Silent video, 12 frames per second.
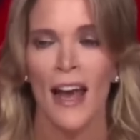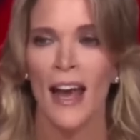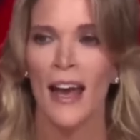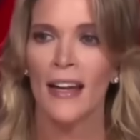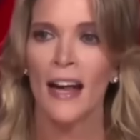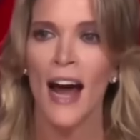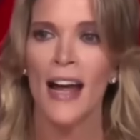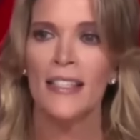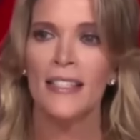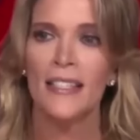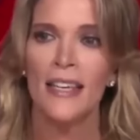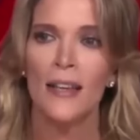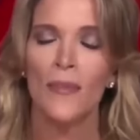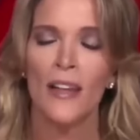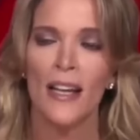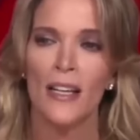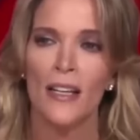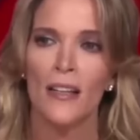And I see him
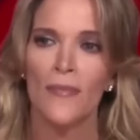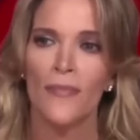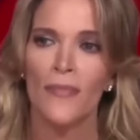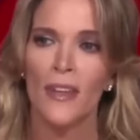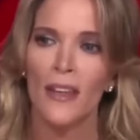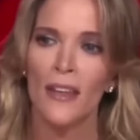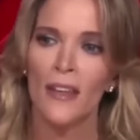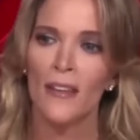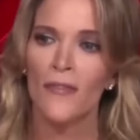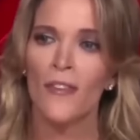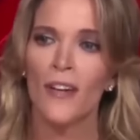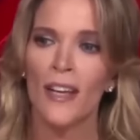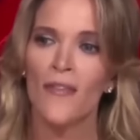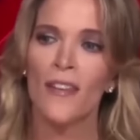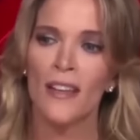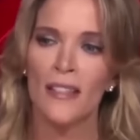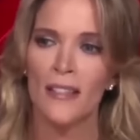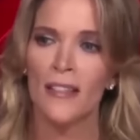like a forgive this,